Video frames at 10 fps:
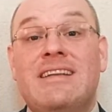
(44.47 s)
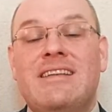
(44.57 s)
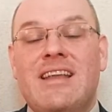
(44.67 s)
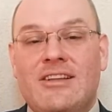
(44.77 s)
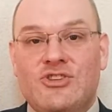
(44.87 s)

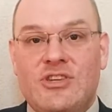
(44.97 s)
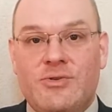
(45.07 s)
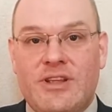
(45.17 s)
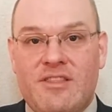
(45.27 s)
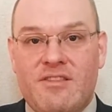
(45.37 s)
nudge
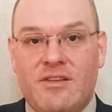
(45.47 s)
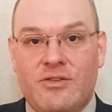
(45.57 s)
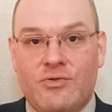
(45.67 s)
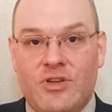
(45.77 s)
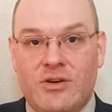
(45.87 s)
units
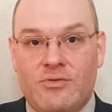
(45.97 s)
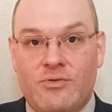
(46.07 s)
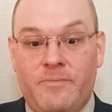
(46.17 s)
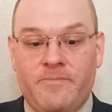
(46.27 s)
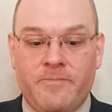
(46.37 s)
to you.